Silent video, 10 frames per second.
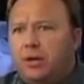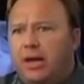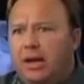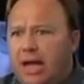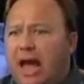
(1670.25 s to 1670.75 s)

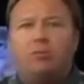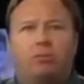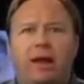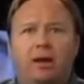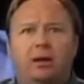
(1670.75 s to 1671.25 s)
and a guy
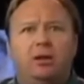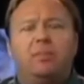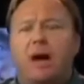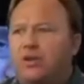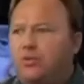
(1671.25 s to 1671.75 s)
ran into the
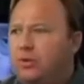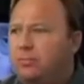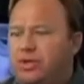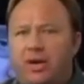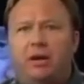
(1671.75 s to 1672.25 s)
bus with a
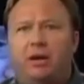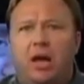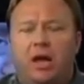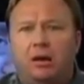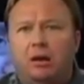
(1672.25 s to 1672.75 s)
machine
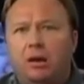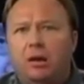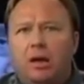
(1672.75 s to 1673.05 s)
gun